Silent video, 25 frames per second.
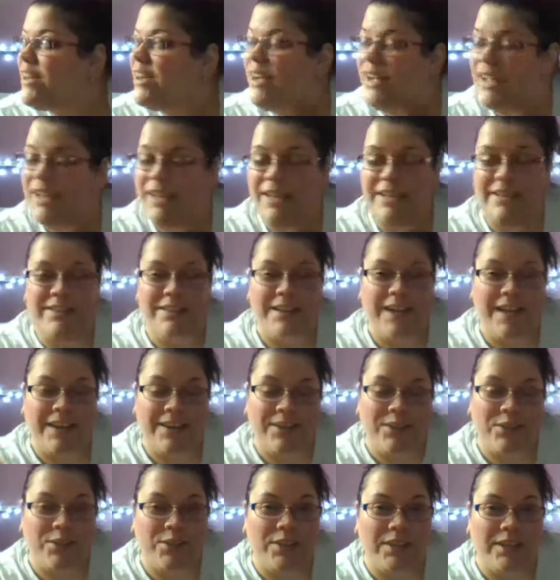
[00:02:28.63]
I
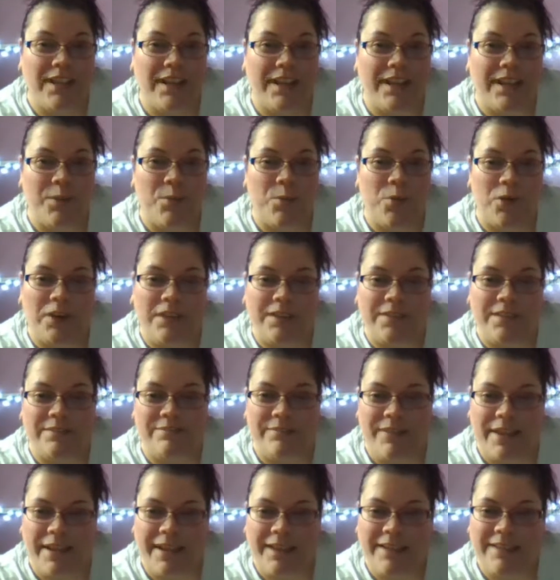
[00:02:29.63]
titled that I wanted to
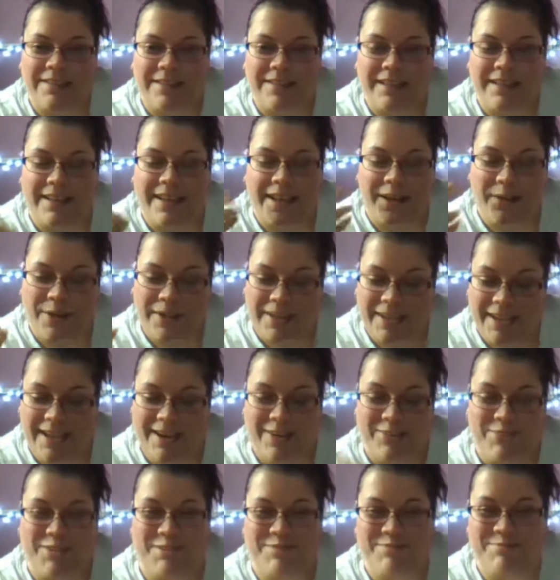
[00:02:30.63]
vent, and now I
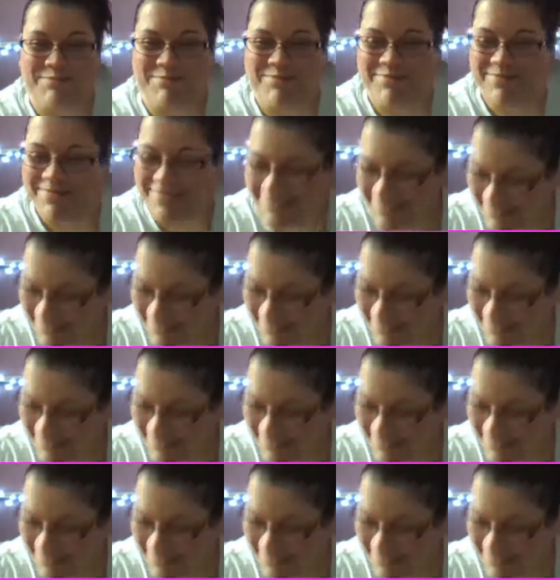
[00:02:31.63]
can't